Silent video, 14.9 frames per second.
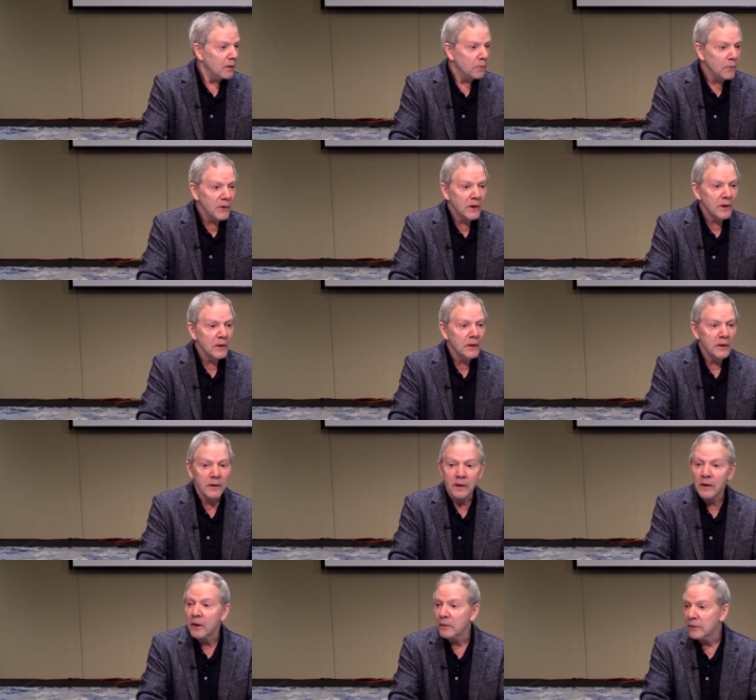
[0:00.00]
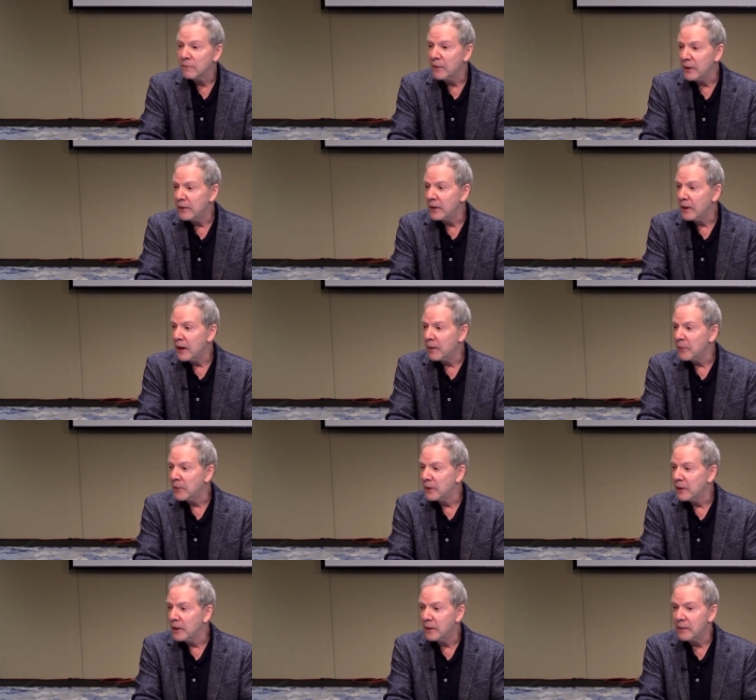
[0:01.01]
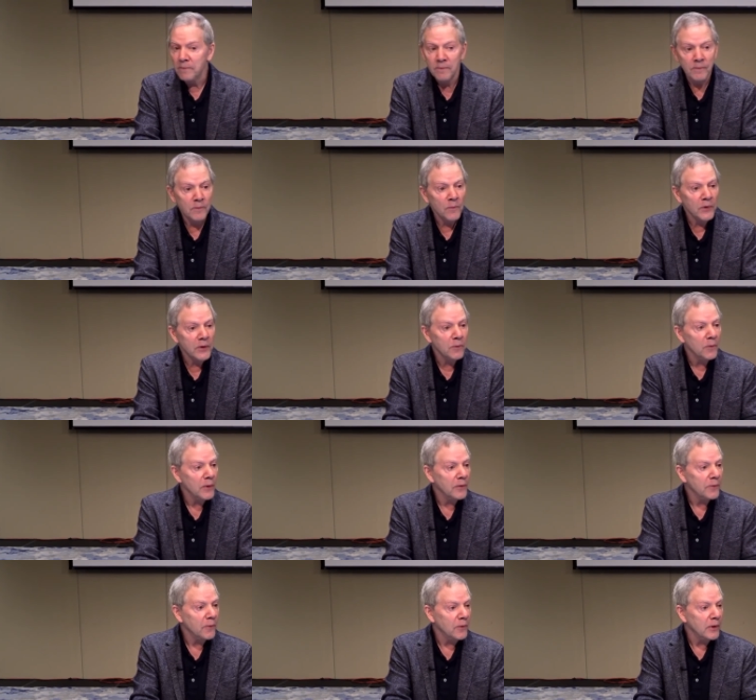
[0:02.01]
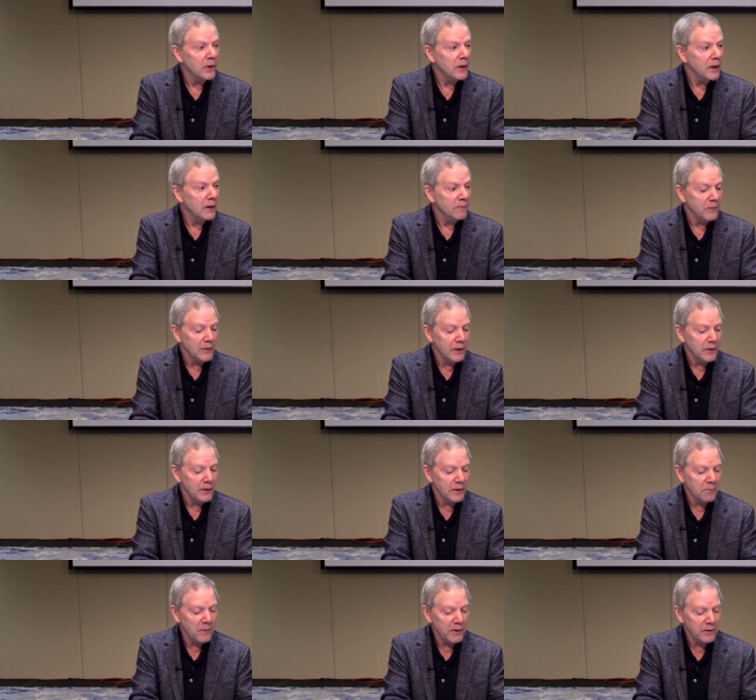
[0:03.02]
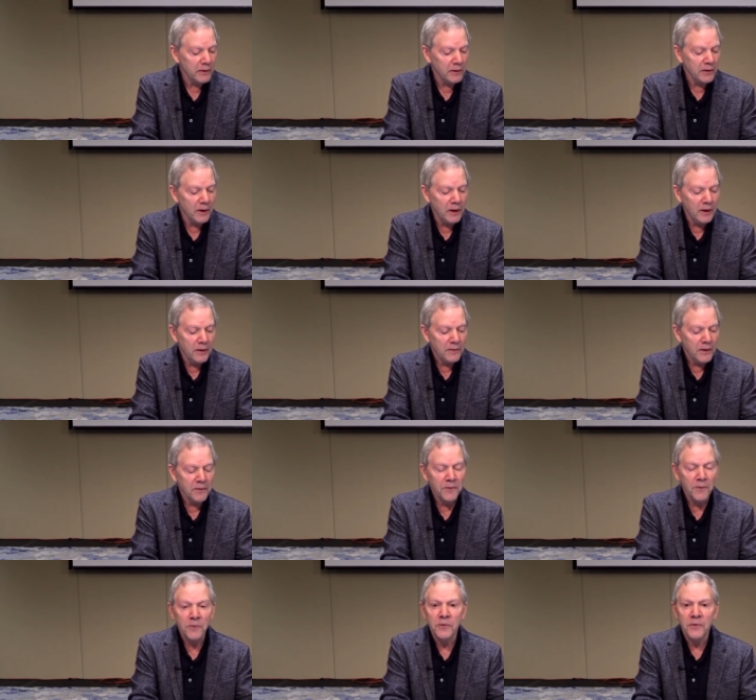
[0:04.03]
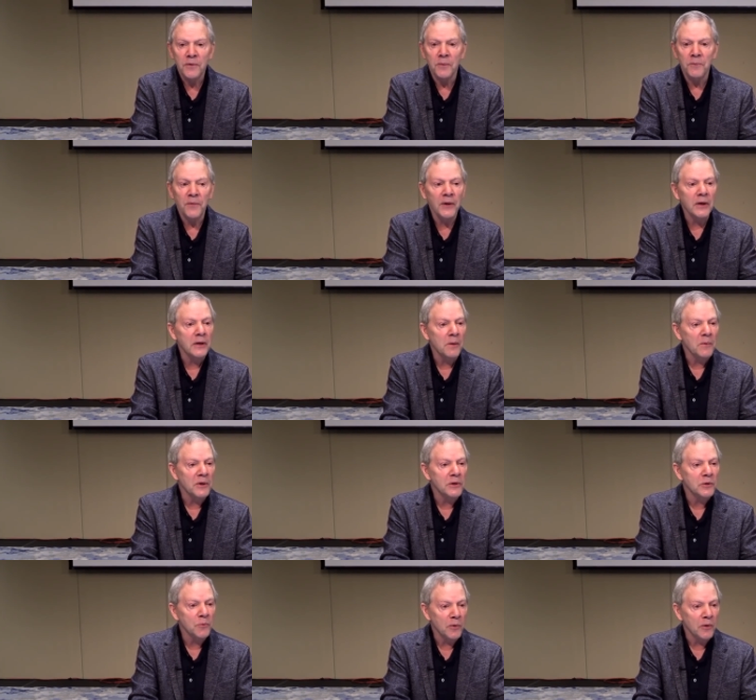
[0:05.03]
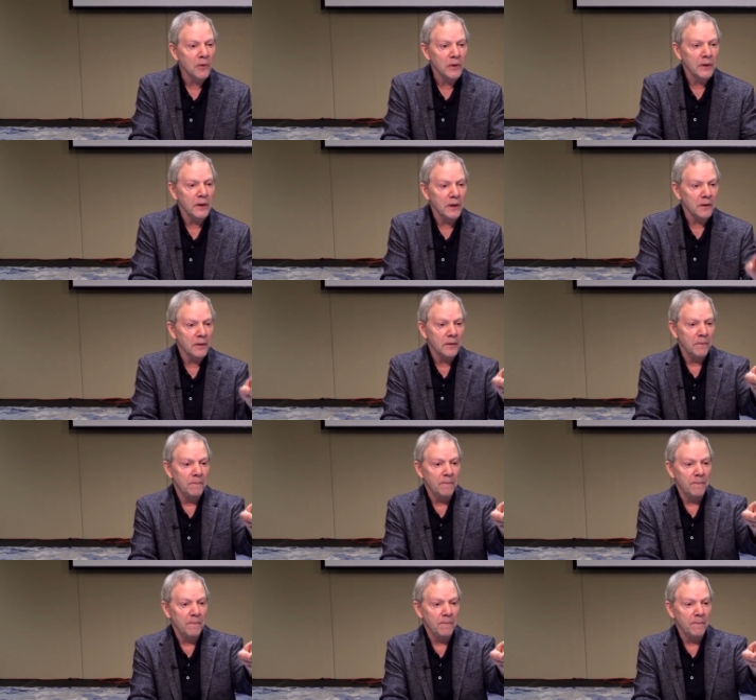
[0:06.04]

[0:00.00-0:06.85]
We just need to cultivate the appetite. What thoughts do you have on that? That's my little, those are some things I've been chewing on. Yes?